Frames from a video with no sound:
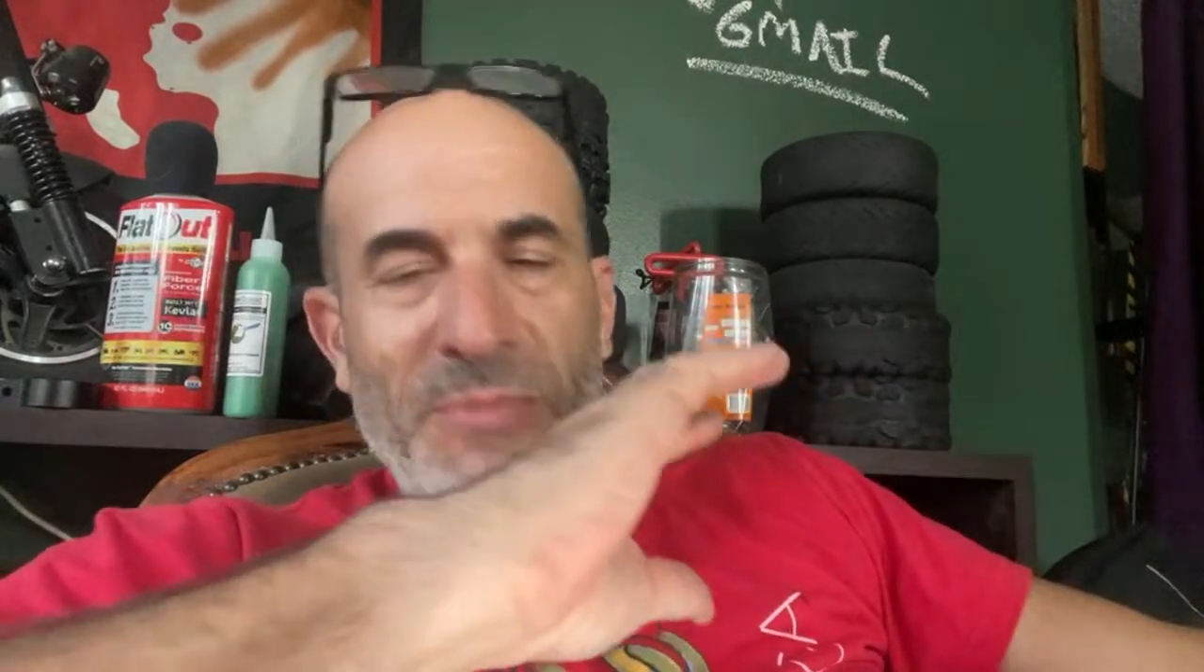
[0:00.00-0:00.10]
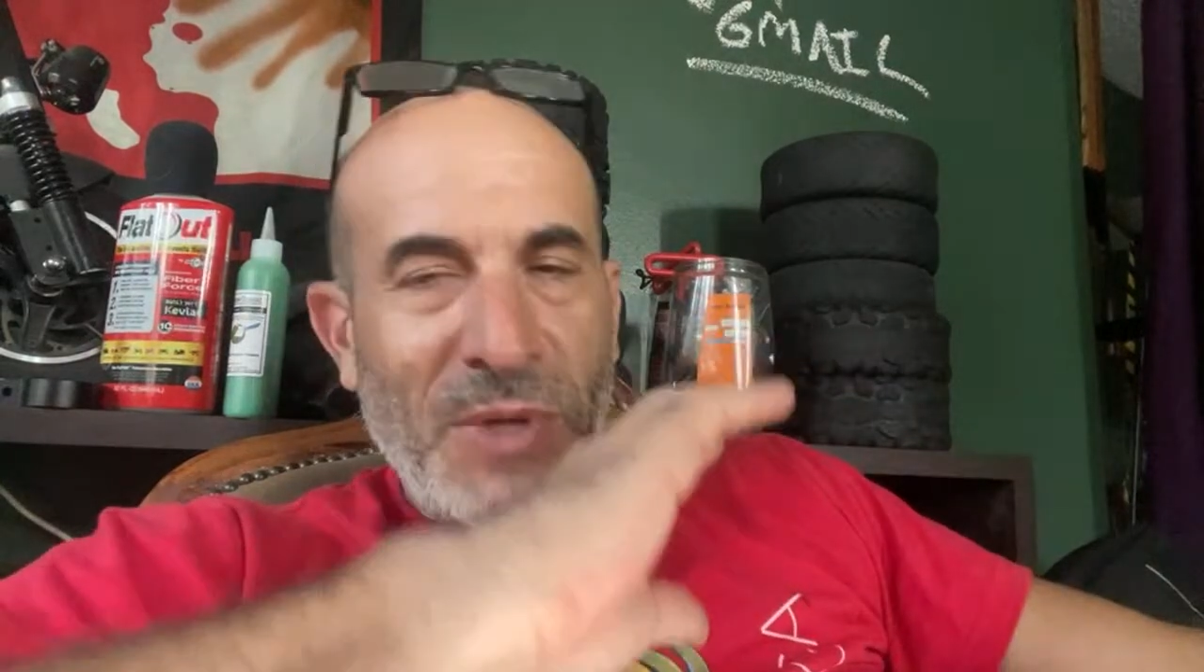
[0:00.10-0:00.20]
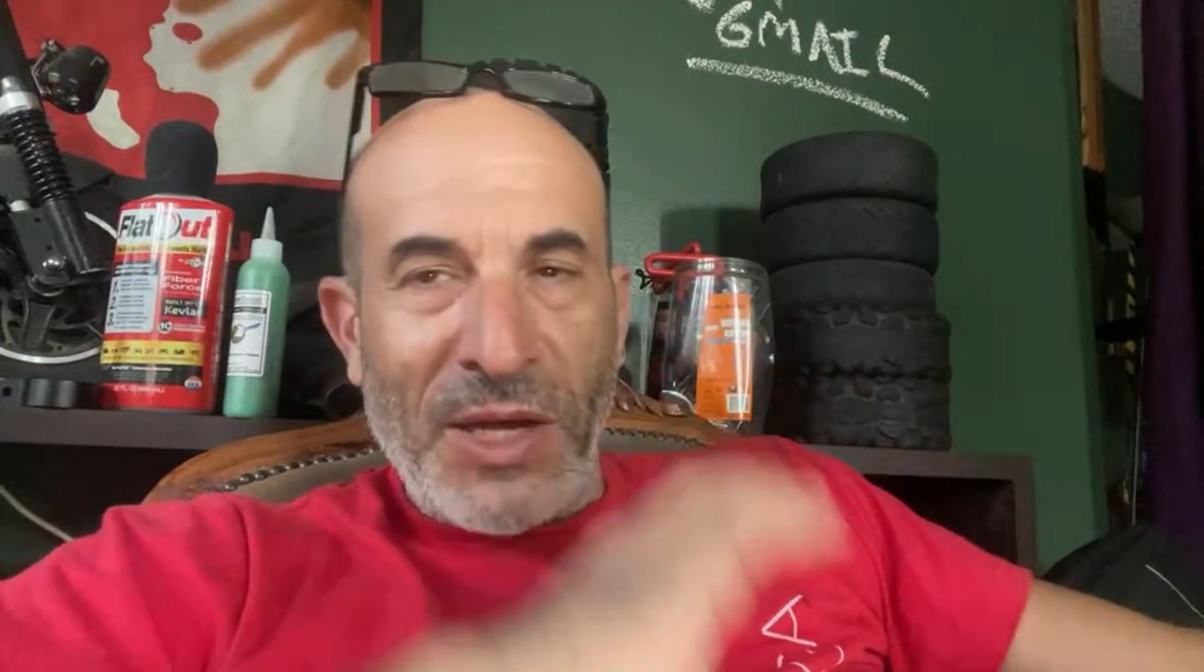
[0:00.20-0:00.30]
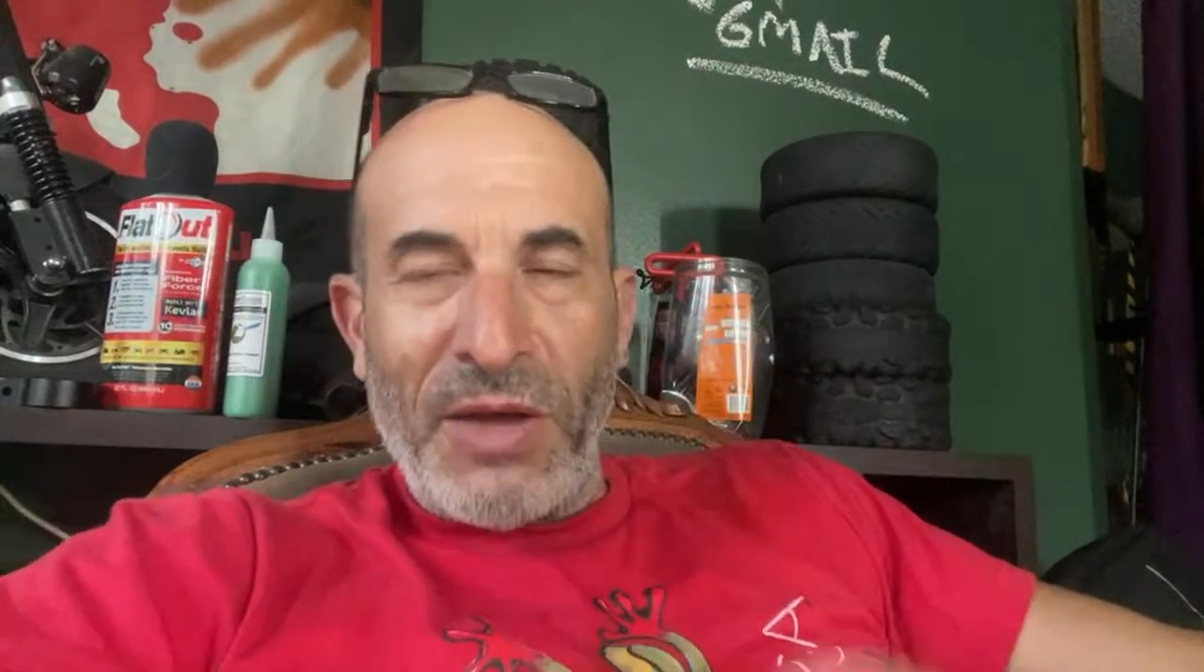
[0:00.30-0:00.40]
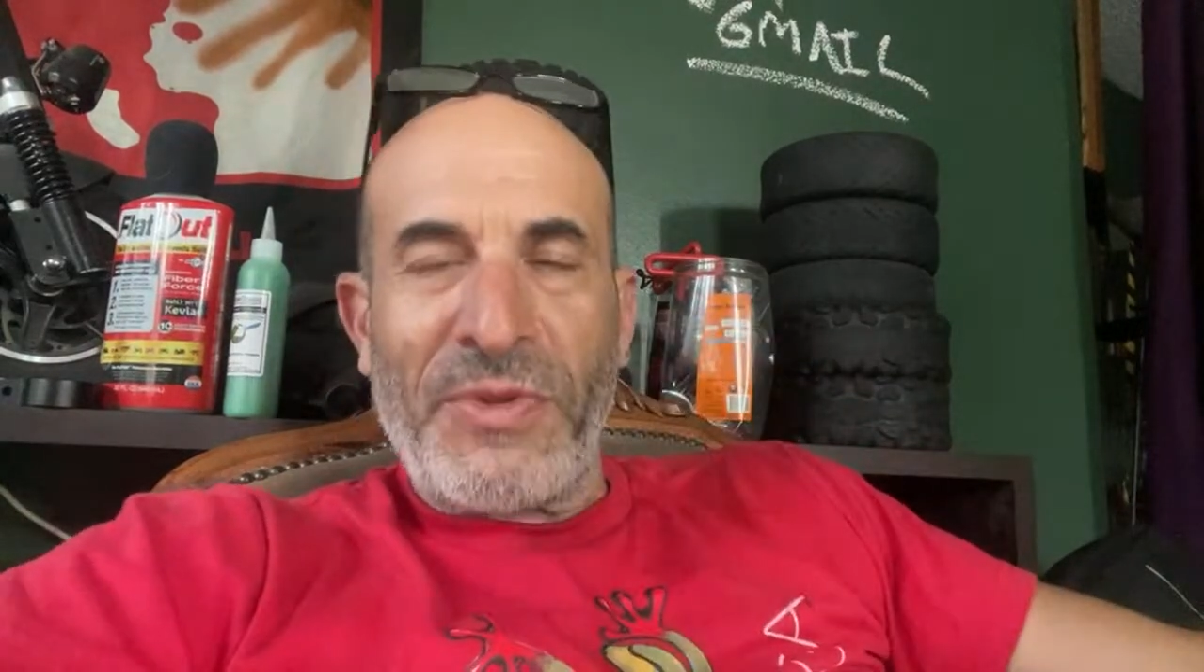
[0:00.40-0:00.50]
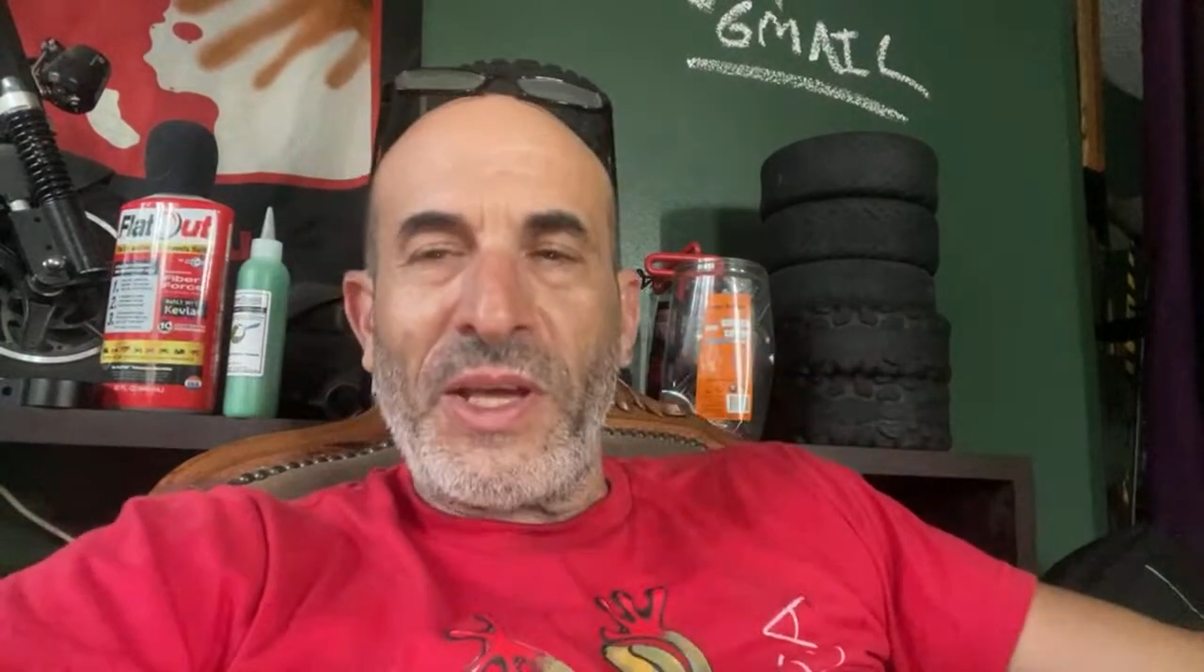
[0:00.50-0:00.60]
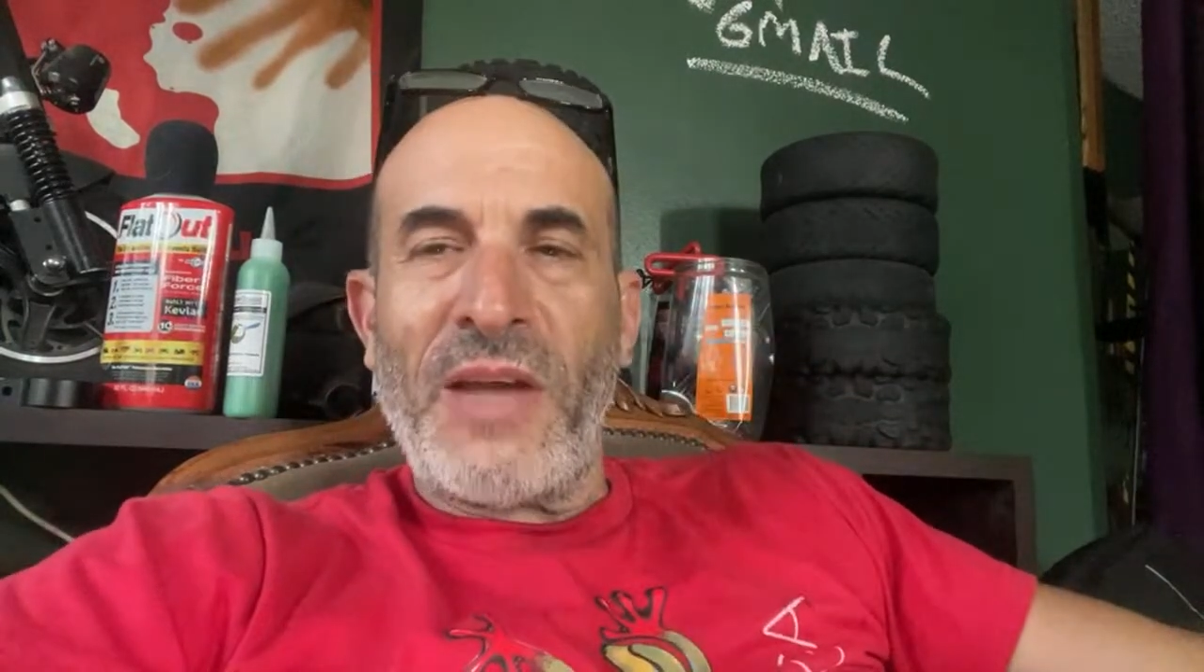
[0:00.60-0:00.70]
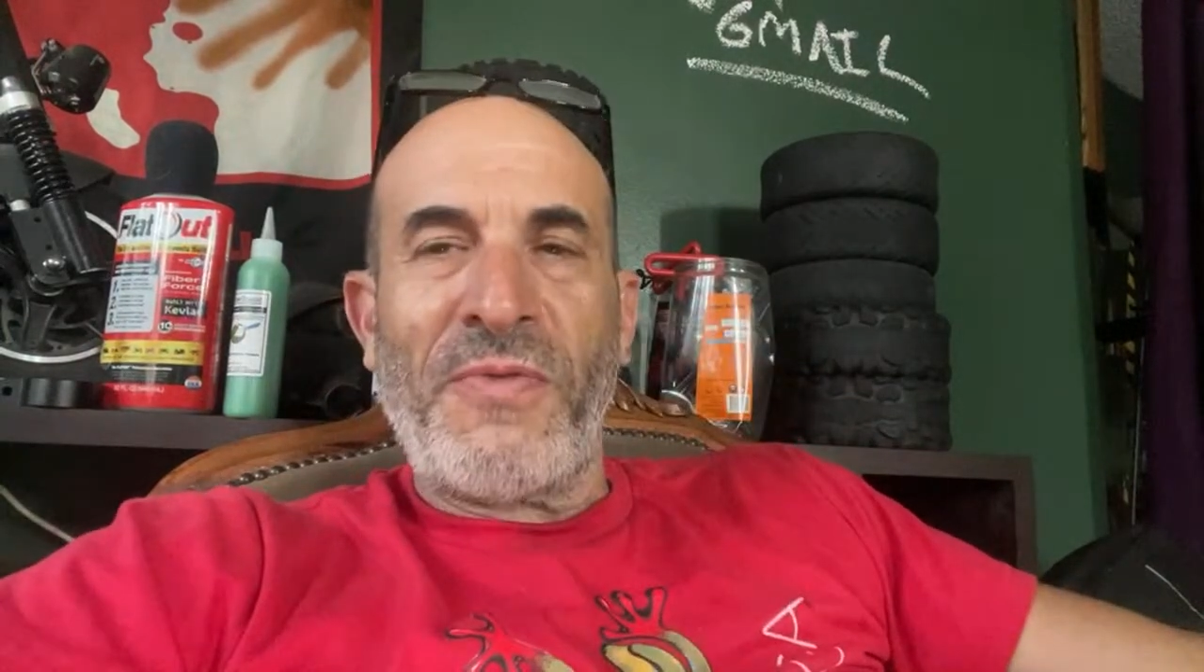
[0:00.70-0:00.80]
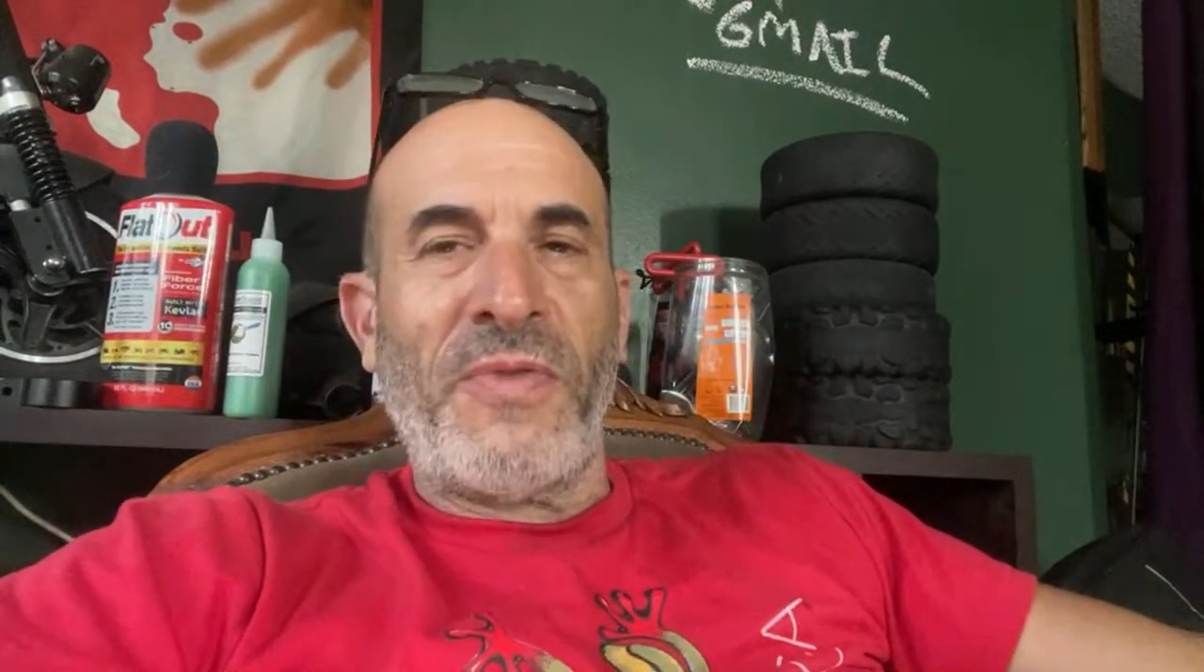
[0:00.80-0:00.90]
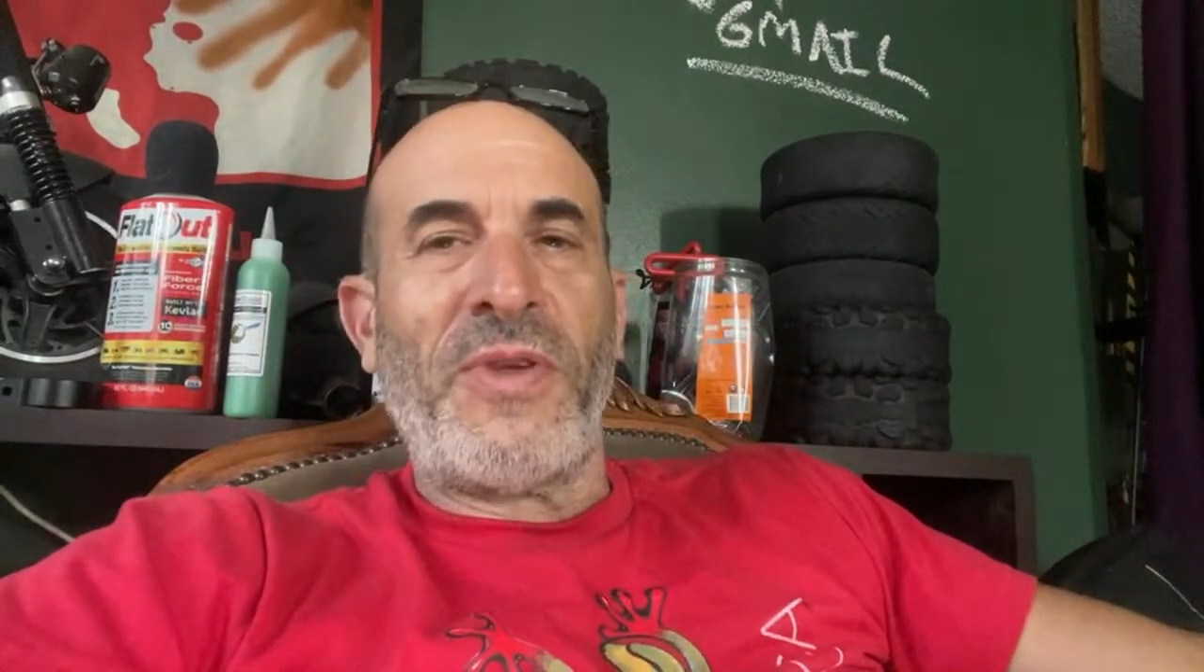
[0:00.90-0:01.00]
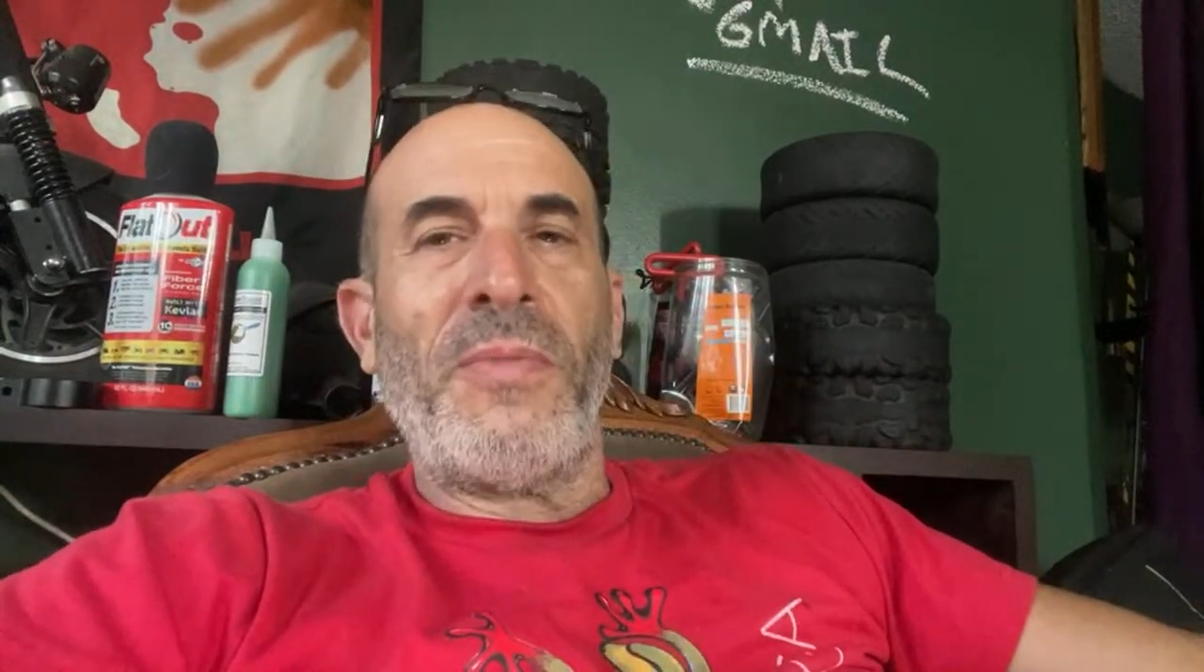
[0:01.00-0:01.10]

enough to get 50